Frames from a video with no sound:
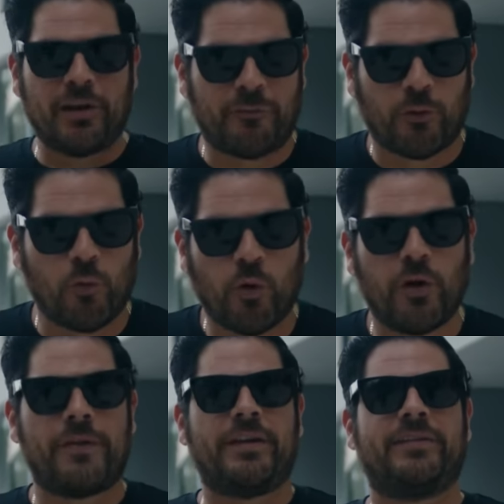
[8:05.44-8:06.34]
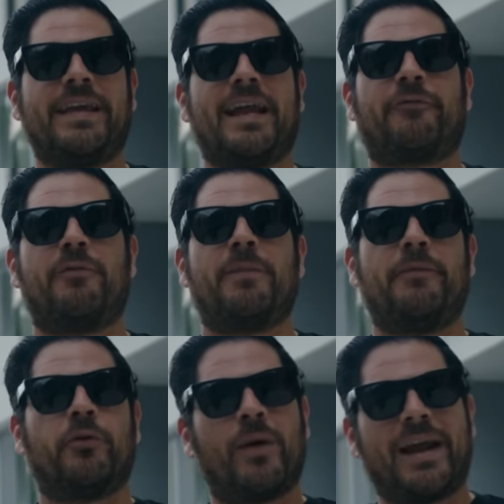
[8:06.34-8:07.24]
enough or worthy to get it from
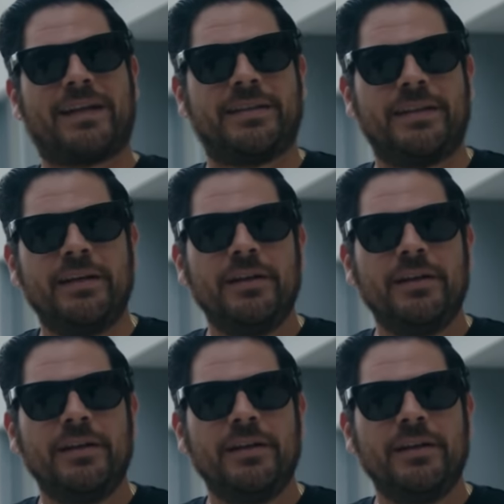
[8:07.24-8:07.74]
them directly,